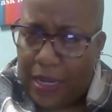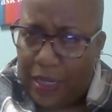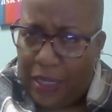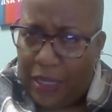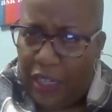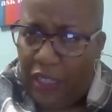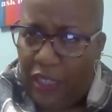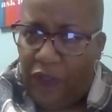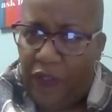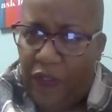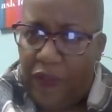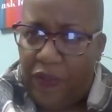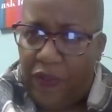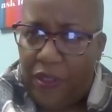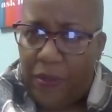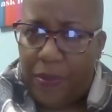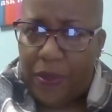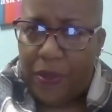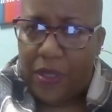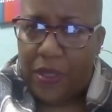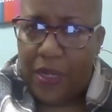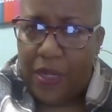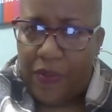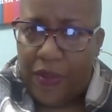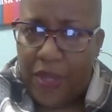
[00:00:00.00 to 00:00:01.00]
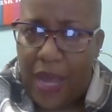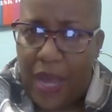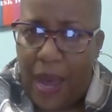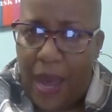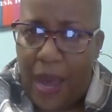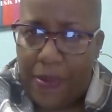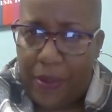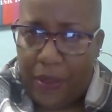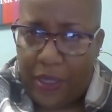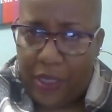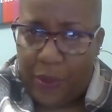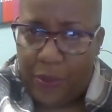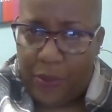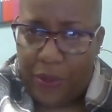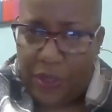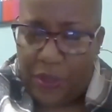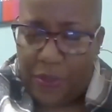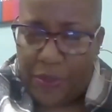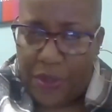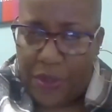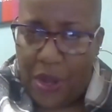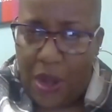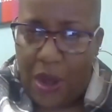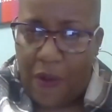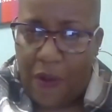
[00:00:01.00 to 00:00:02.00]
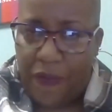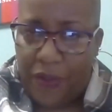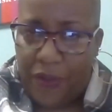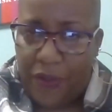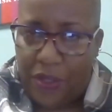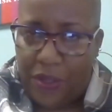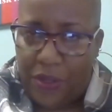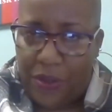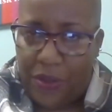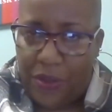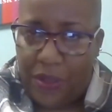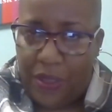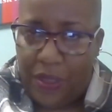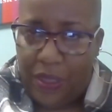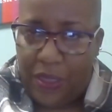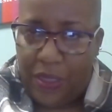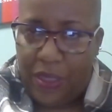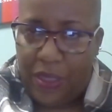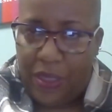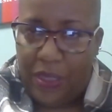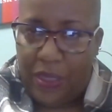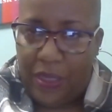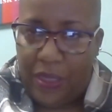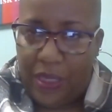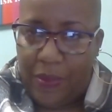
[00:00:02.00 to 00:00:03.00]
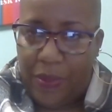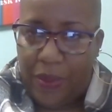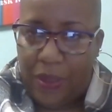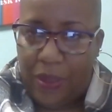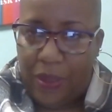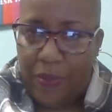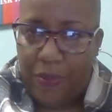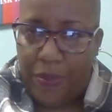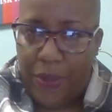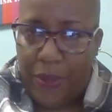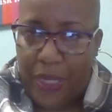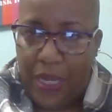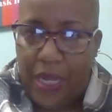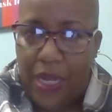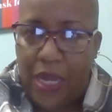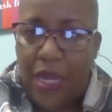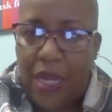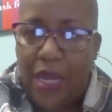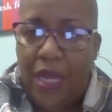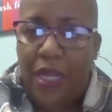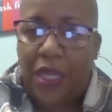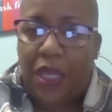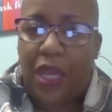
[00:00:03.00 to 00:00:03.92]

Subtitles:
at least 50% of the applicant's principal officers listed in Exhibit B